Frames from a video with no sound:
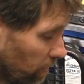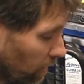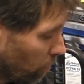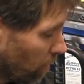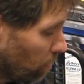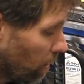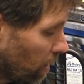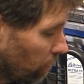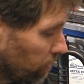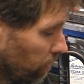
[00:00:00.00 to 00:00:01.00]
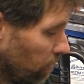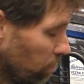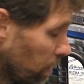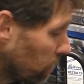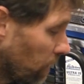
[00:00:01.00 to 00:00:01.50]
if I can get one more half
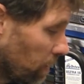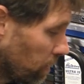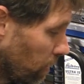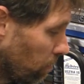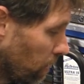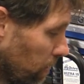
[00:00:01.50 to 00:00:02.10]
turn, but it starts getting